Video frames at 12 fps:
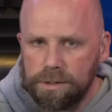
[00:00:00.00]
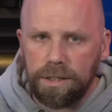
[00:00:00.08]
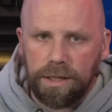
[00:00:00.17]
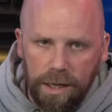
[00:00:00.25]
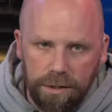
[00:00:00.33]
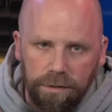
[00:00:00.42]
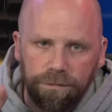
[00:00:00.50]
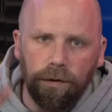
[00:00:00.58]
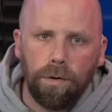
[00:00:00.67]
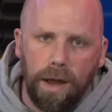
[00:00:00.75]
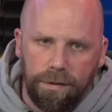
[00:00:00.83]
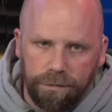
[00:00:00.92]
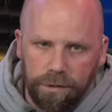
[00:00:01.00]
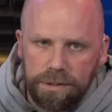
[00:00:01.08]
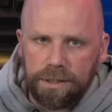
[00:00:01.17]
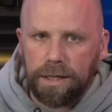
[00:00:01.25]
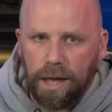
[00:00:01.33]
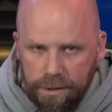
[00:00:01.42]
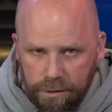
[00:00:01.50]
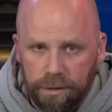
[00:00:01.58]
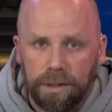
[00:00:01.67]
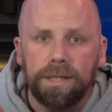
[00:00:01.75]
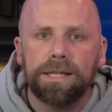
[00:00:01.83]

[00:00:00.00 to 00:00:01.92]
together, forever, together.